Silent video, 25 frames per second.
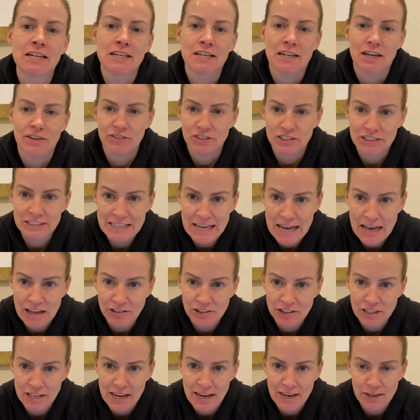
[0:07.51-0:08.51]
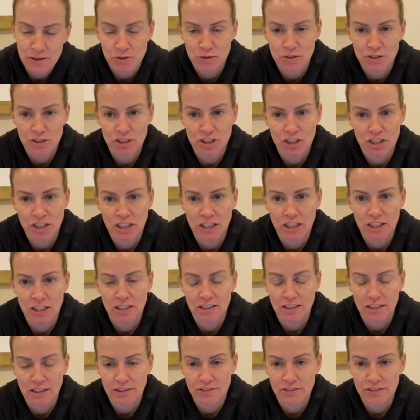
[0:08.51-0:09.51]
of the talent acquisition
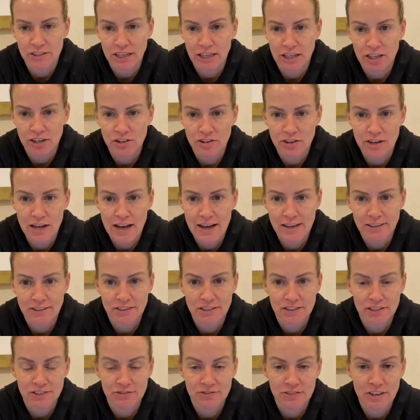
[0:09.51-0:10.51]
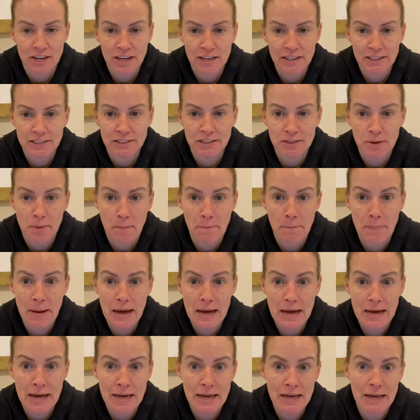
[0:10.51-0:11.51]
lifecycle as defined
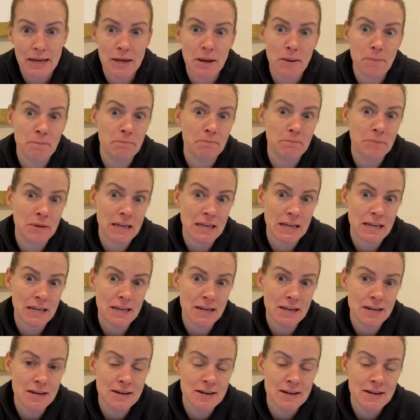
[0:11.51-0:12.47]
by me.